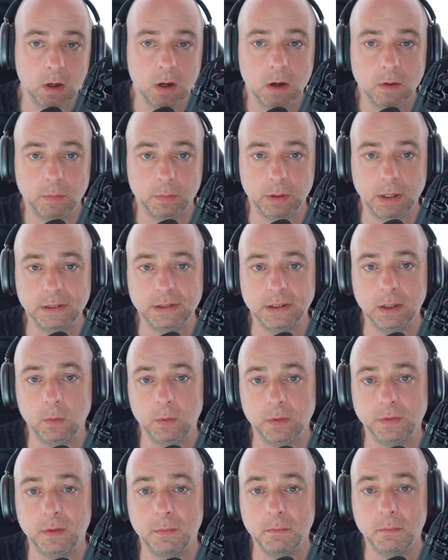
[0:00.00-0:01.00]
replacing it with
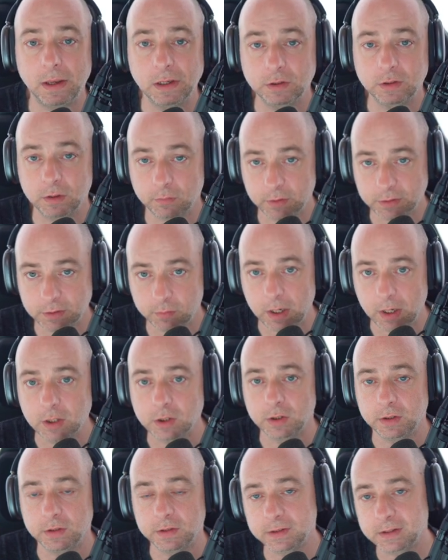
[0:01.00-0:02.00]
The Matrix
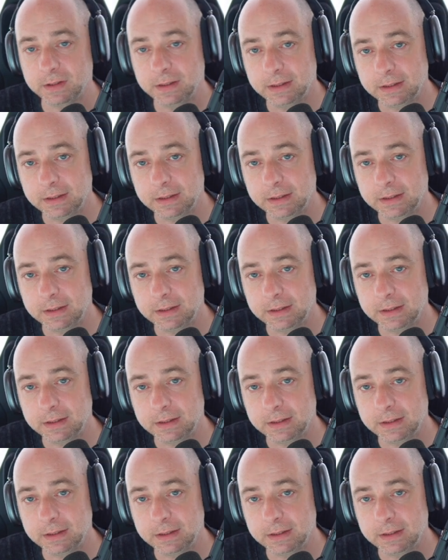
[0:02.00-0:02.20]
Resurrections.